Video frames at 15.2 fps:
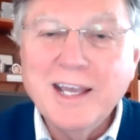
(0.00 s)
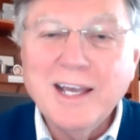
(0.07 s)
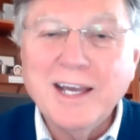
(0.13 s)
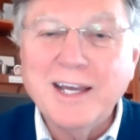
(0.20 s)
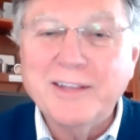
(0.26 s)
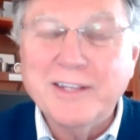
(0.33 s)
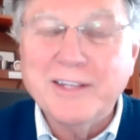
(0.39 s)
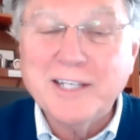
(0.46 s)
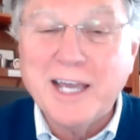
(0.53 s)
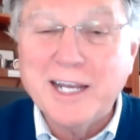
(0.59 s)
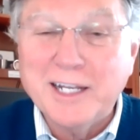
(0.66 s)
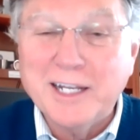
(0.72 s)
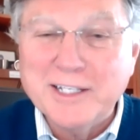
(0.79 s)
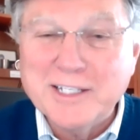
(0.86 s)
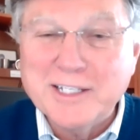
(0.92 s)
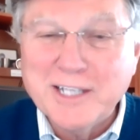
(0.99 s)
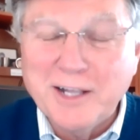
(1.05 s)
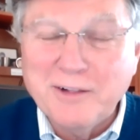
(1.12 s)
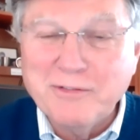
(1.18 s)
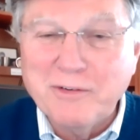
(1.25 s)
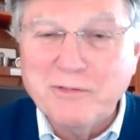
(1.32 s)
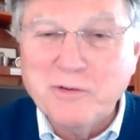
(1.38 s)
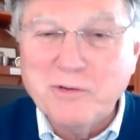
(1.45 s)
Uh, the title
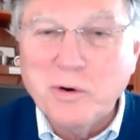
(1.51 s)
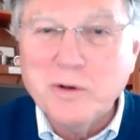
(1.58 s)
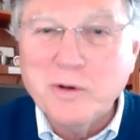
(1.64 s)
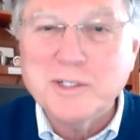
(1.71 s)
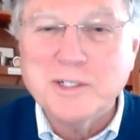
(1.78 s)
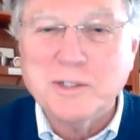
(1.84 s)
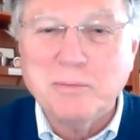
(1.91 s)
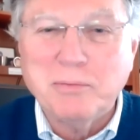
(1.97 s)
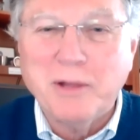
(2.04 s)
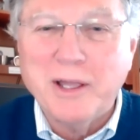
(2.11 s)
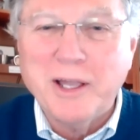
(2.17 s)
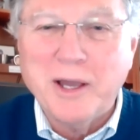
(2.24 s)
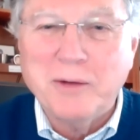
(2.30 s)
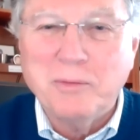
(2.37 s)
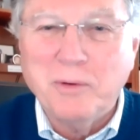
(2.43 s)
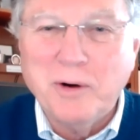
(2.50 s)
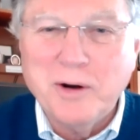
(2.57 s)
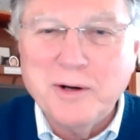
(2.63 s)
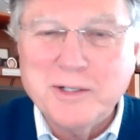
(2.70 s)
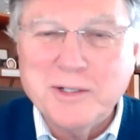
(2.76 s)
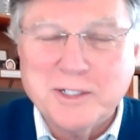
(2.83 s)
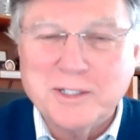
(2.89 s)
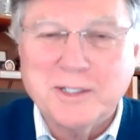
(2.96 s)
itself, of course, is a play on
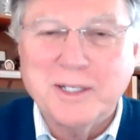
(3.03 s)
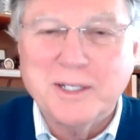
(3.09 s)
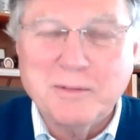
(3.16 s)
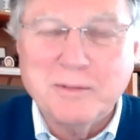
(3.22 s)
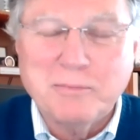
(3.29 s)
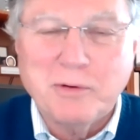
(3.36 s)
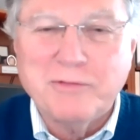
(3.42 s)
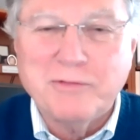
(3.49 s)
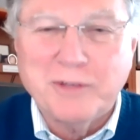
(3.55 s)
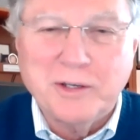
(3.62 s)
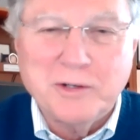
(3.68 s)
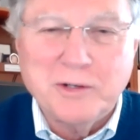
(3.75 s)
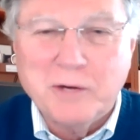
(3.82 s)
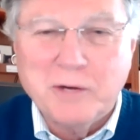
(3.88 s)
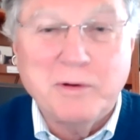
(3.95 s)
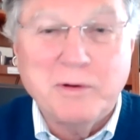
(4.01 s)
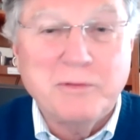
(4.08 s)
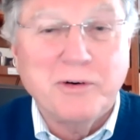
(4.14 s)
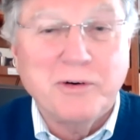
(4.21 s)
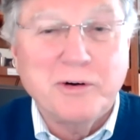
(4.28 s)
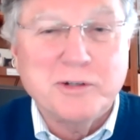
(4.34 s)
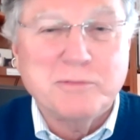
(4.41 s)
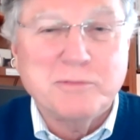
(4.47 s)
words. The imperfect union
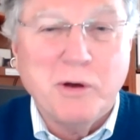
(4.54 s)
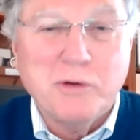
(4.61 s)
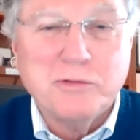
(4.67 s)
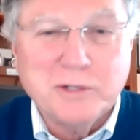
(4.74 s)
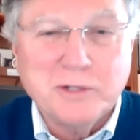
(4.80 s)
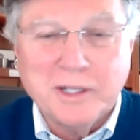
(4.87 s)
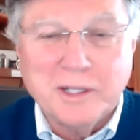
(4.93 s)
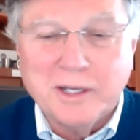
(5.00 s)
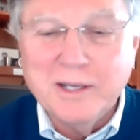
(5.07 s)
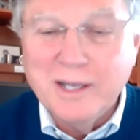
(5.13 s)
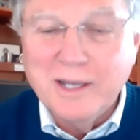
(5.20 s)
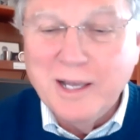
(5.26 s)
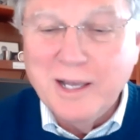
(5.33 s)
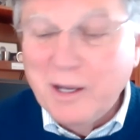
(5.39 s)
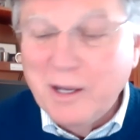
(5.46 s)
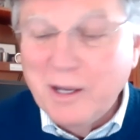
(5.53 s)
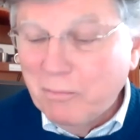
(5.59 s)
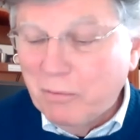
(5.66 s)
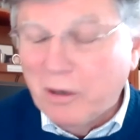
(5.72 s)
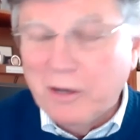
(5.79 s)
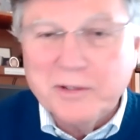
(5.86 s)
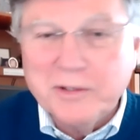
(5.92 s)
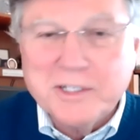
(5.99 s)
refers both to the
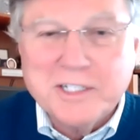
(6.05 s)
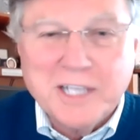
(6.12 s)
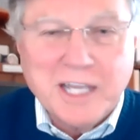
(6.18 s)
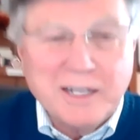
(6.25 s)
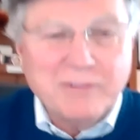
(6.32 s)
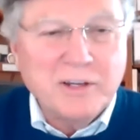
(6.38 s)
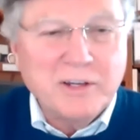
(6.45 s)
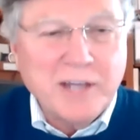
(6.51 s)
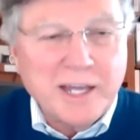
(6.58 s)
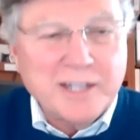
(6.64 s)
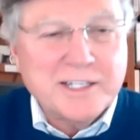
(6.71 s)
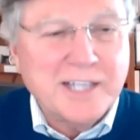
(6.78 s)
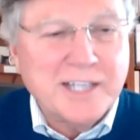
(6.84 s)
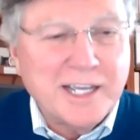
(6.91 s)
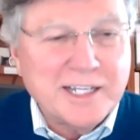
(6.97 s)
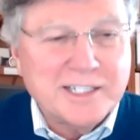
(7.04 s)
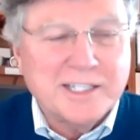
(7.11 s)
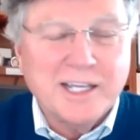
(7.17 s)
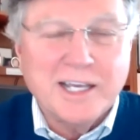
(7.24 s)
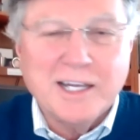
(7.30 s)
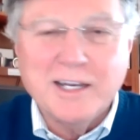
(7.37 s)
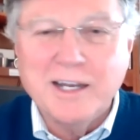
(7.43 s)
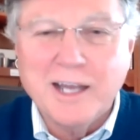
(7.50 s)
parlous state of the United States
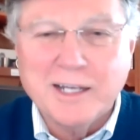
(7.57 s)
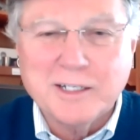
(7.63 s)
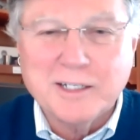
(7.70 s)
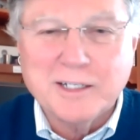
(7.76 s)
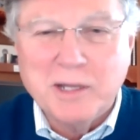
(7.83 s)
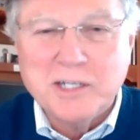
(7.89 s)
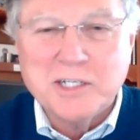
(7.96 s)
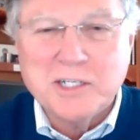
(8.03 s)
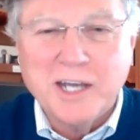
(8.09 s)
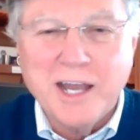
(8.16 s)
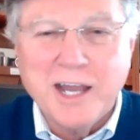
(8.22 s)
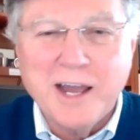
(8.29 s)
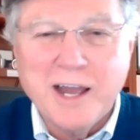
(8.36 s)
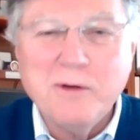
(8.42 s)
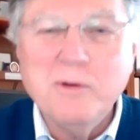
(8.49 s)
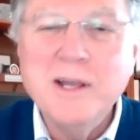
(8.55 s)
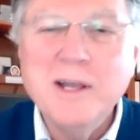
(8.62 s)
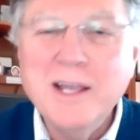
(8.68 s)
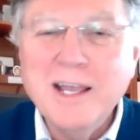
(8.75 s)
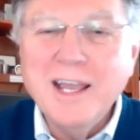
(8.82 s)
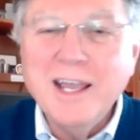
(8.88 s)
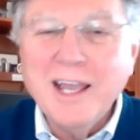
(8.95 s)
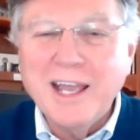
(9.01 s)
then, not to mention now,
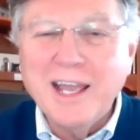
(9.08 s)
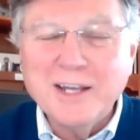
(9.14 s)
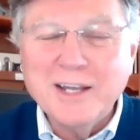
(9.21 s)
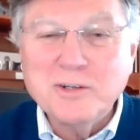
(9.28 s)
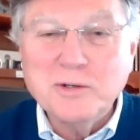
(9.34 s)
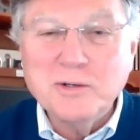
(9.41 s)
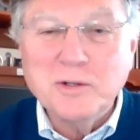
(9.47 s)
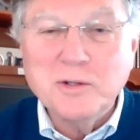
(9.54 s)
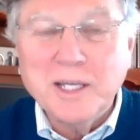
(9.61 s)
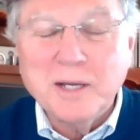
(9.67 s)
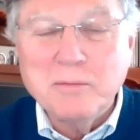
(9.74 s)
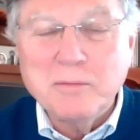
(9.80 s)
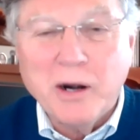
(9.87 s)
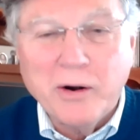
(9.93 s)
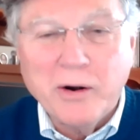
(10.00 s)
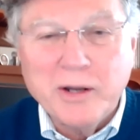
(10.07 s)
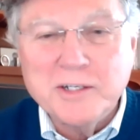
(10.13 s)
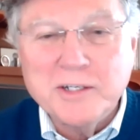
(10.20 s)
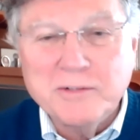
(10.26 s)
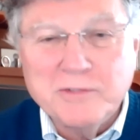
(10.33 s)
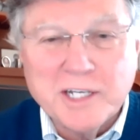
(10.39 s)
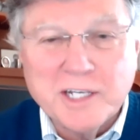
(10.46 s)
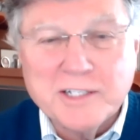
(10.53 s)
and to the uh, marriage
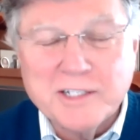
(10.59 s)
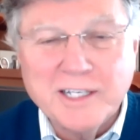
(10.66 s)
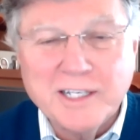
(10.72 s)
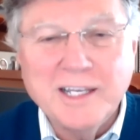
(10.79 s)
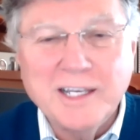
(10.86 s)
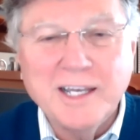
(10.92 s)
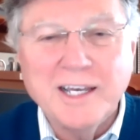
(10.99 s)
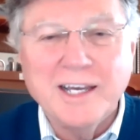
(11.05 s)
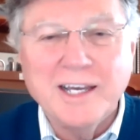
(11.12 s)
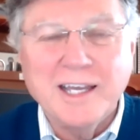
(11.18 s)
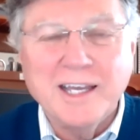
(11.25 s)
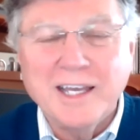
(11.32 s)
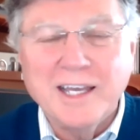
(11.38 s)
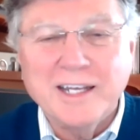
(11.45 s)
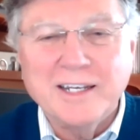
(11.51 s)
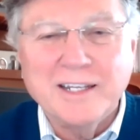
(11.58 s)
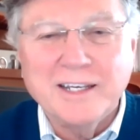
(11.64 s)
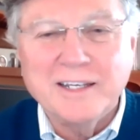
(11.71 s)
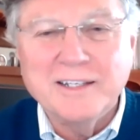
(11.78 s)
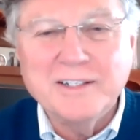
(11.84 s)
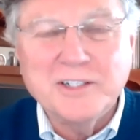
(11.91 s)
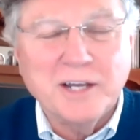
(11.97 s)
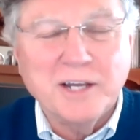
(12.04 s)
of Jessie uh, and uh,
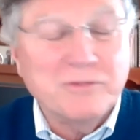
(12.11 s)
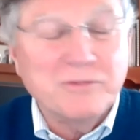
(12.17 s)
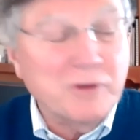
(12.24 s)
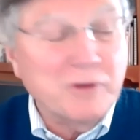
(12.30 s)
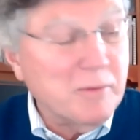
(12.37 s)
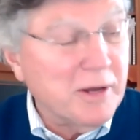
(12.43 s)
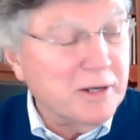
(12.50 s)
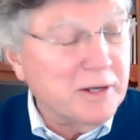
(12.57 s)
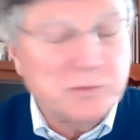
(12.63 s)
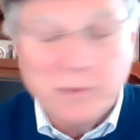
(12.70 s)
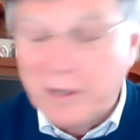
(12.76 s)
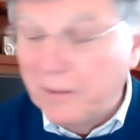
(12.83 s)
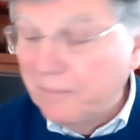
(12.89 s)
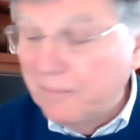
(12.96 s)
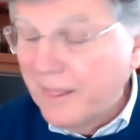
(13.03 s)
John Fremont as well.